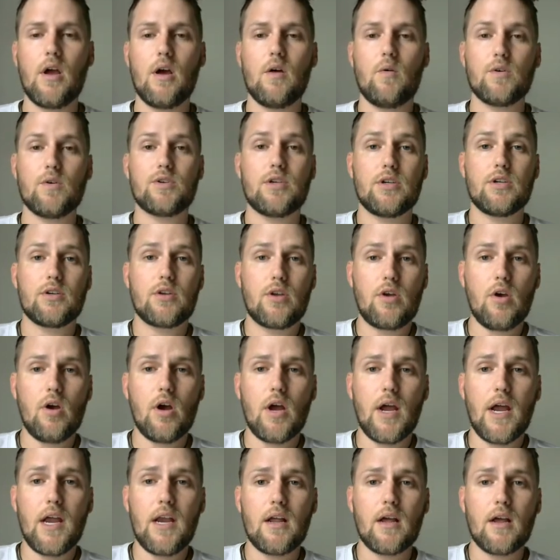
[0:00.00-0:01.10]
which is
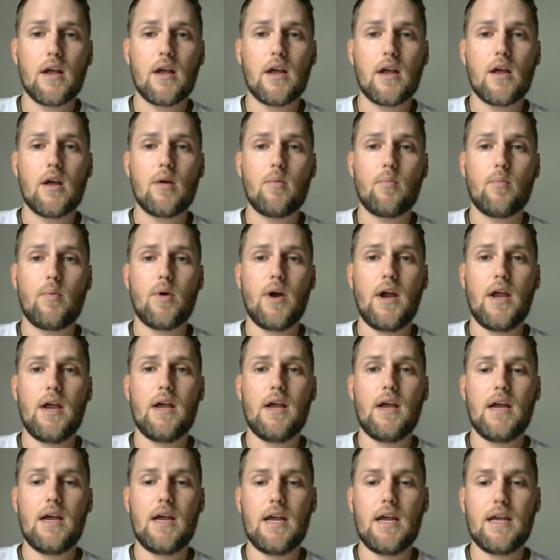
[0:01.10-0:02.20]
good, but
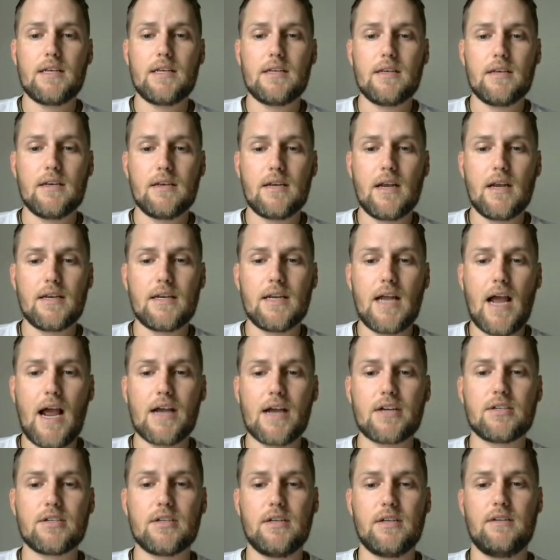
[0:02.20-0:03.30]
it doesn't
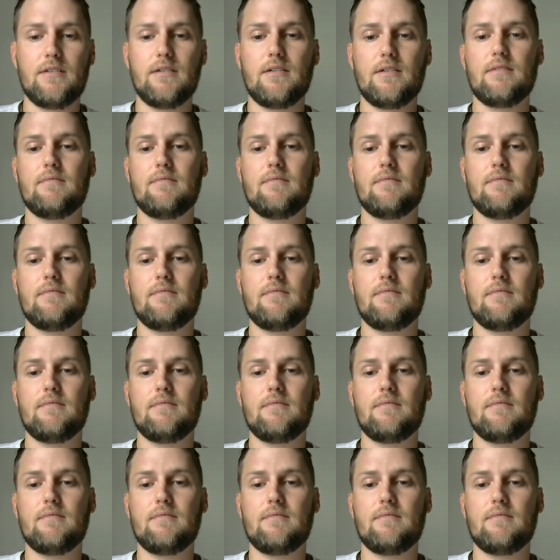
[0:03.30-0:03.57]
actually,